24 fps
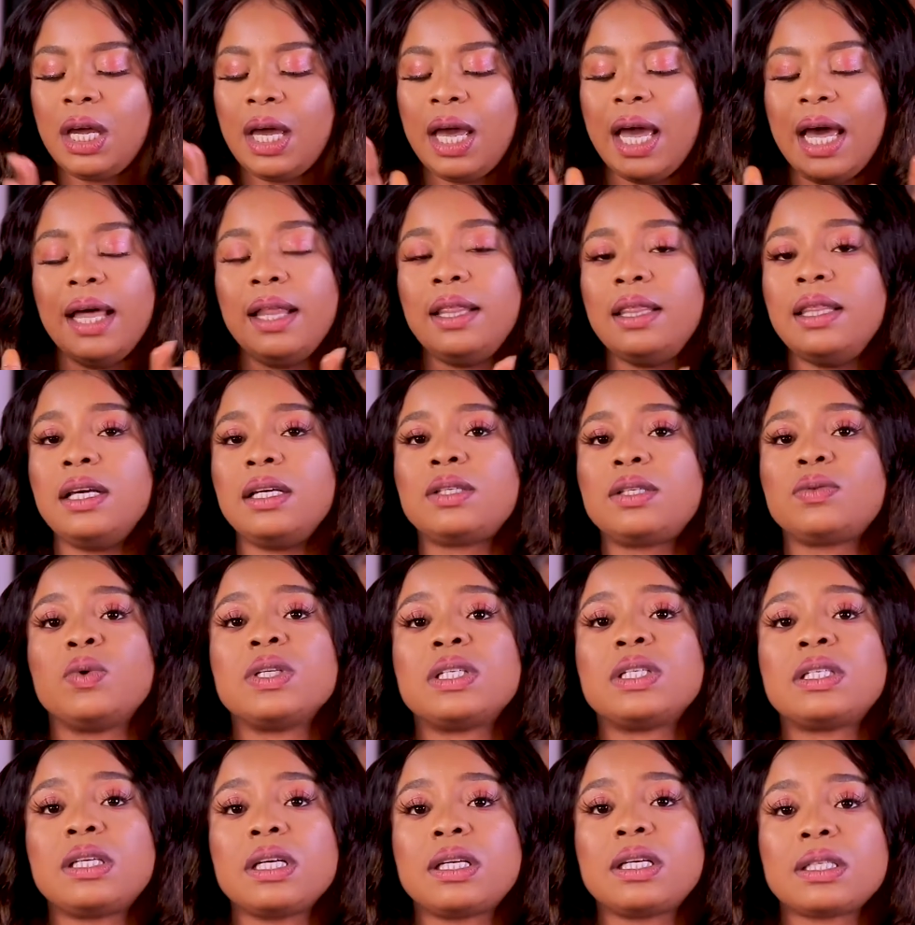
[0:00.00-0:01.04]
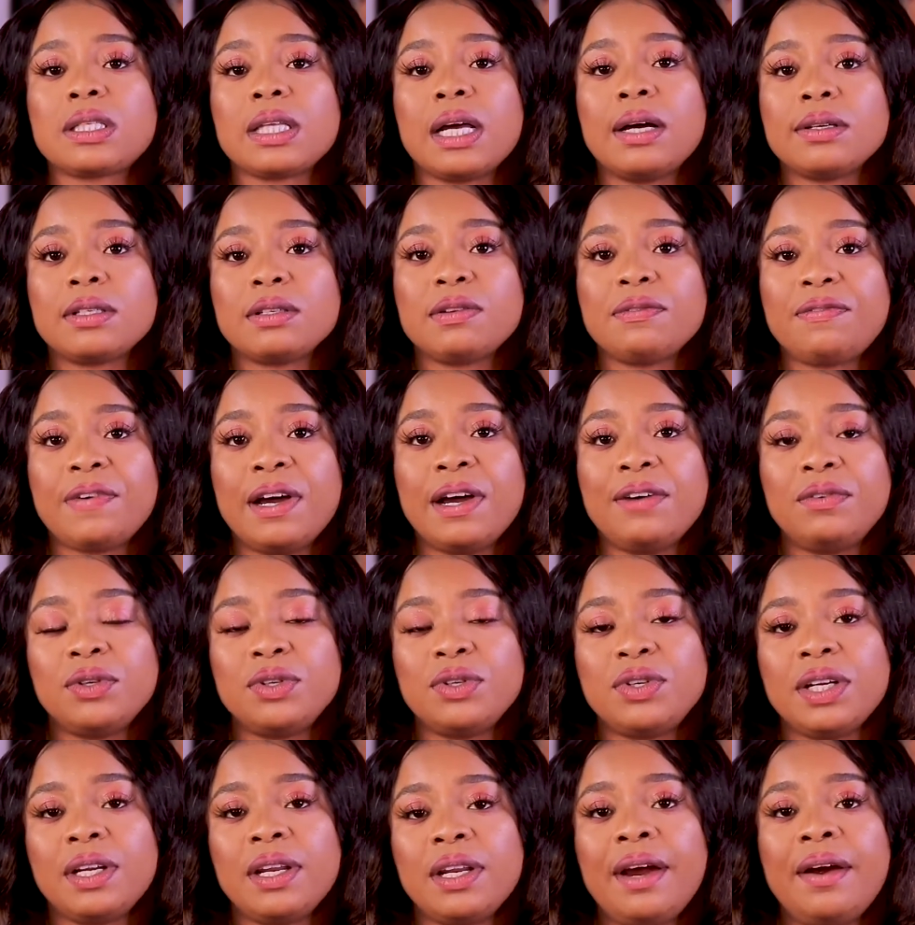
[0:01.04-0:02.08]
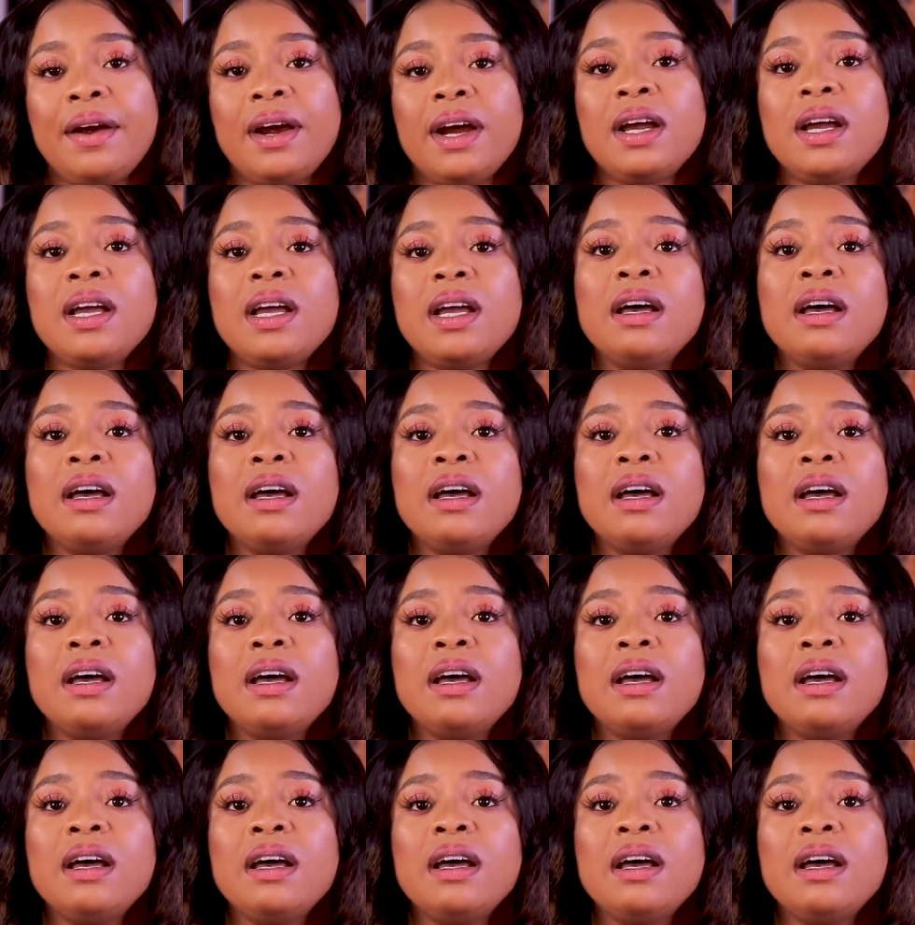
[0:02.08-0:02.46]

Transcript: and this was 6,500 Naira.